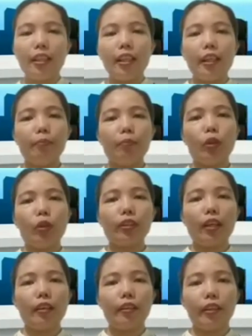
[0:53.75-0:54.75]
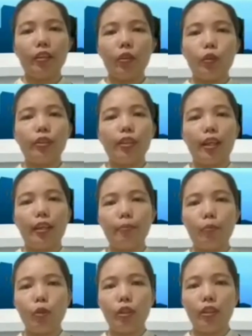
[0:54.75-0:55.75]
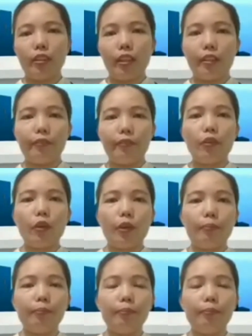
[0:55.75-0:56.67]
in monetary or non-monetary form